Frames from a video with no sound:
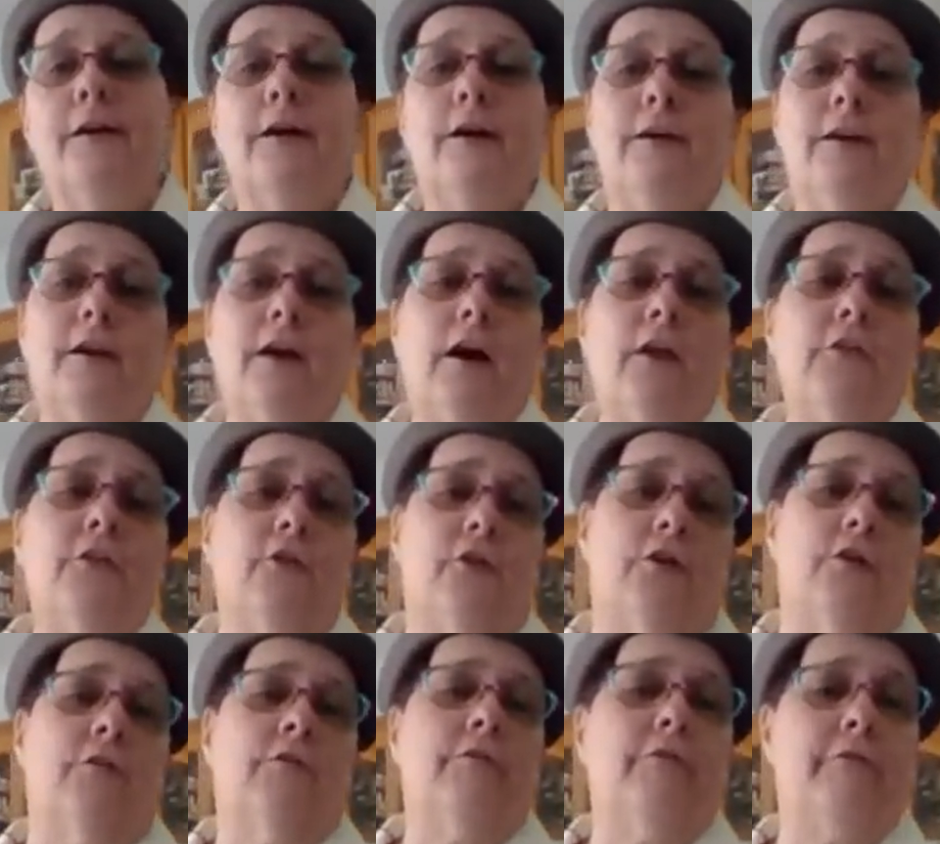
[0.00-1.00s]

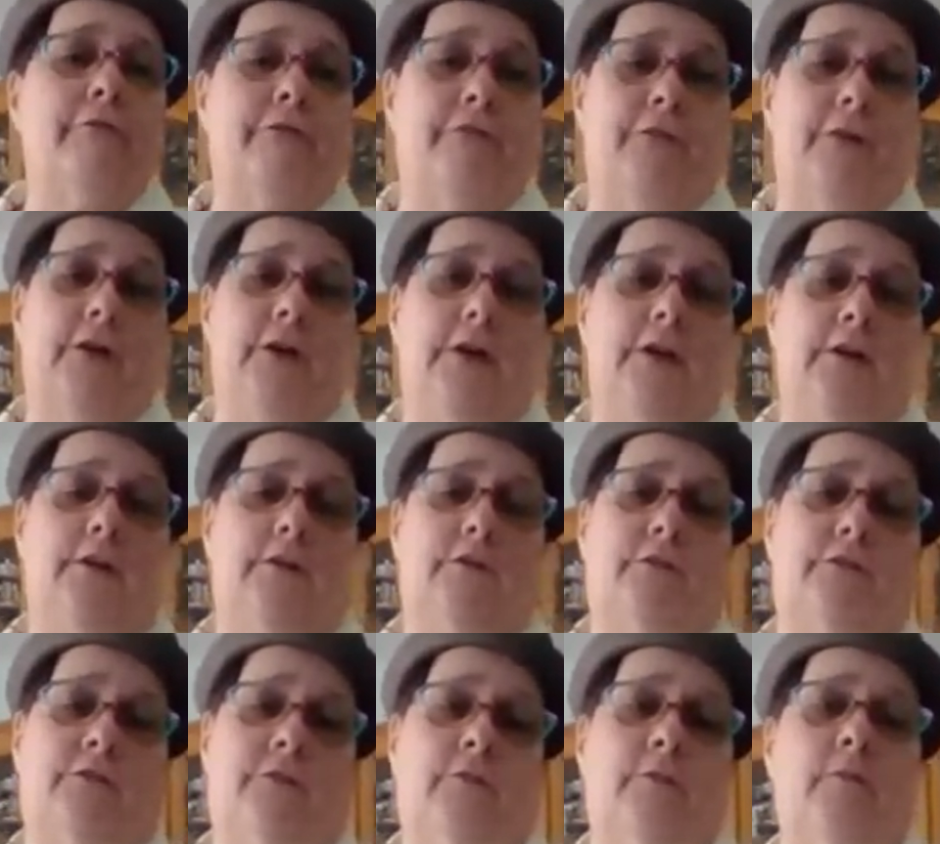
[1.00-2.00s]
Another
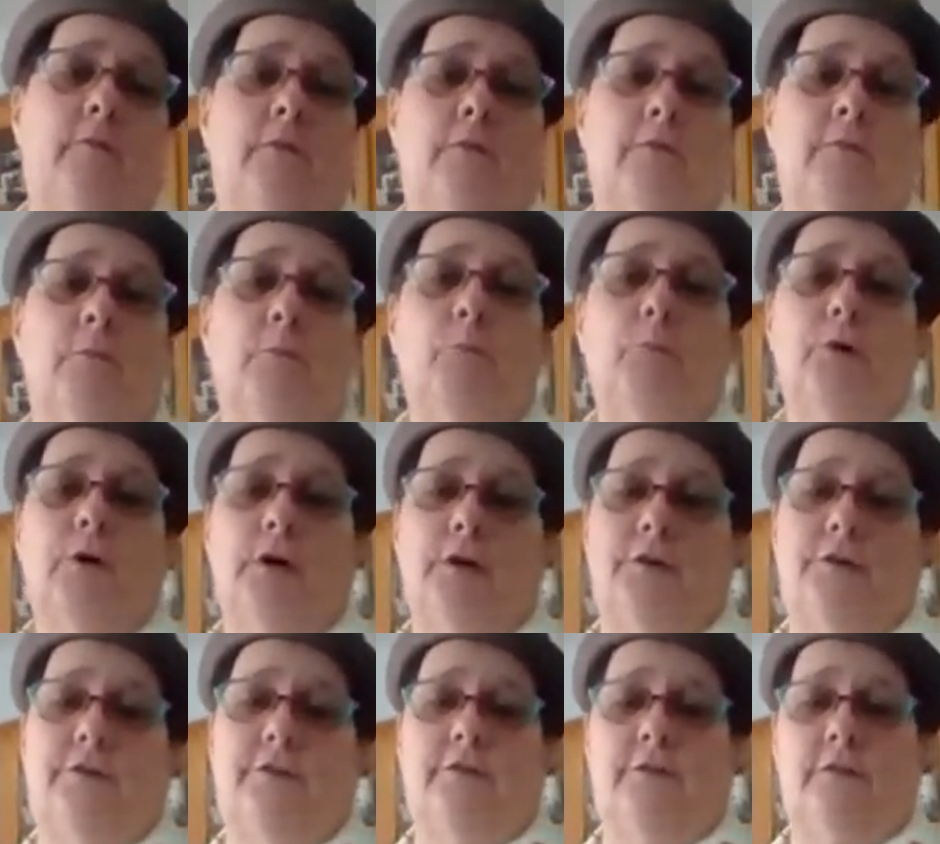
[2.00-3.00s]
vase,
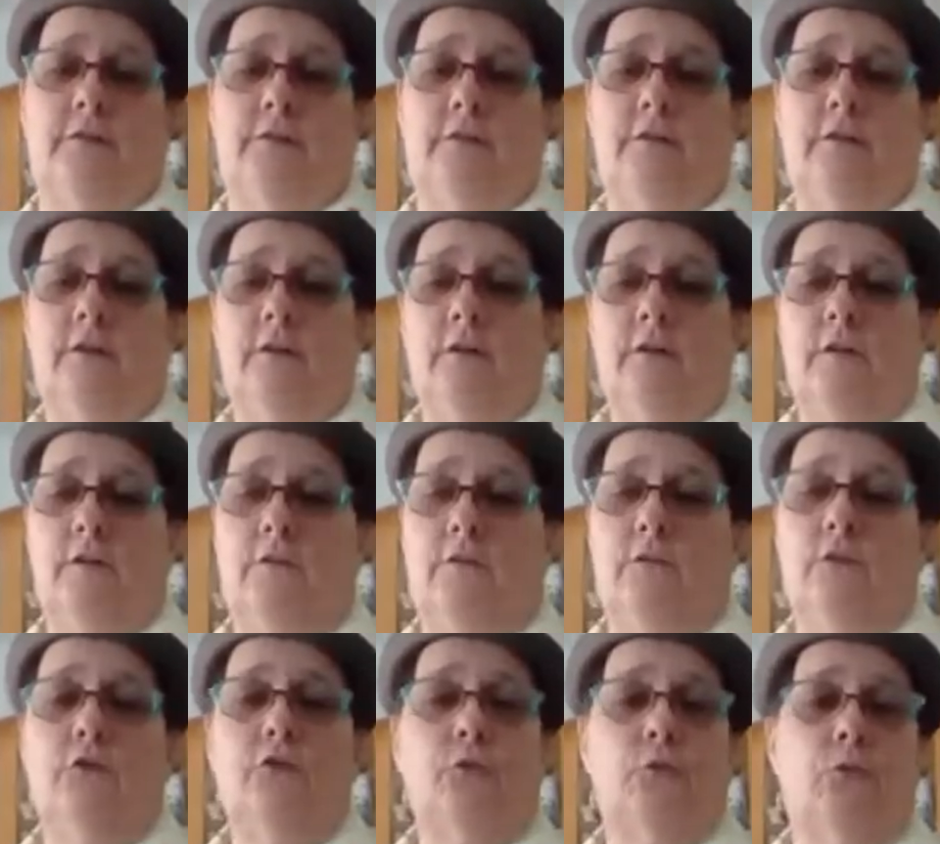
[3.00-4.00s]
but
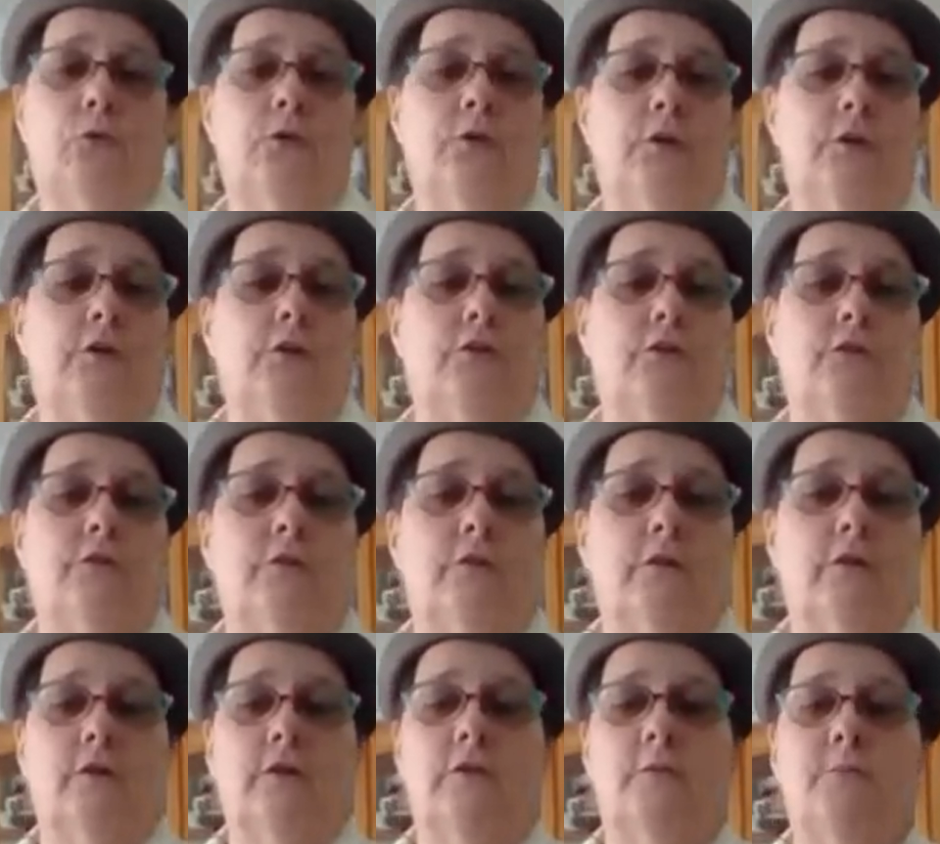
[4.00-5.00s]
this one is
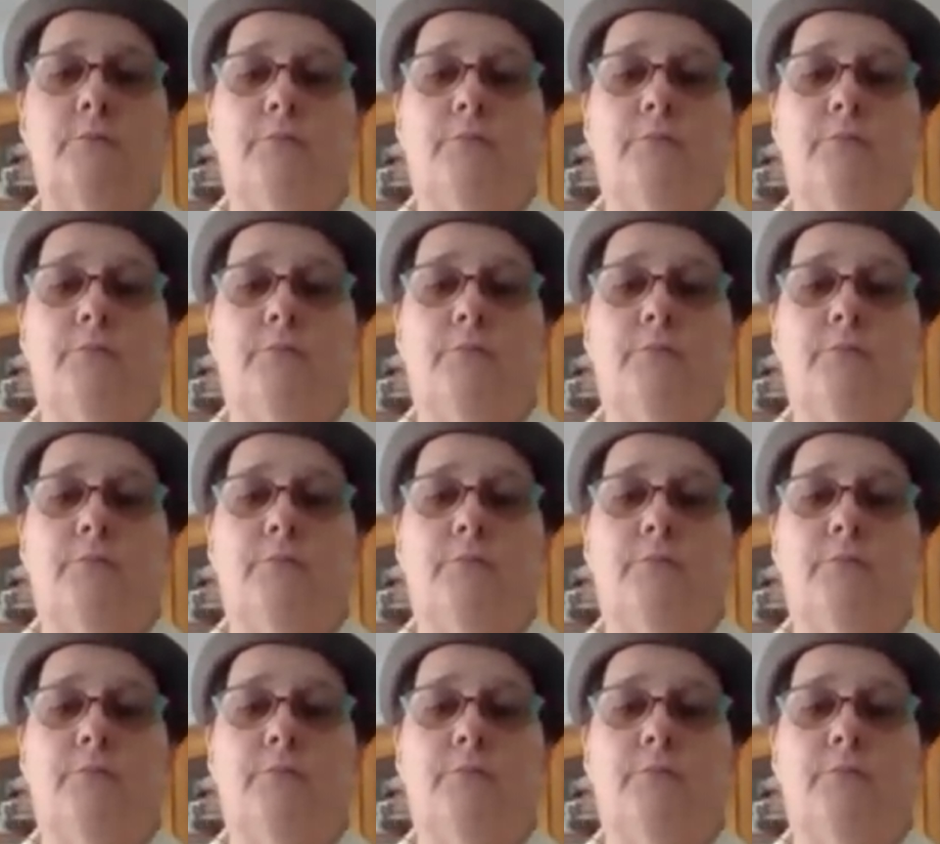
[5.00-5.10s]
a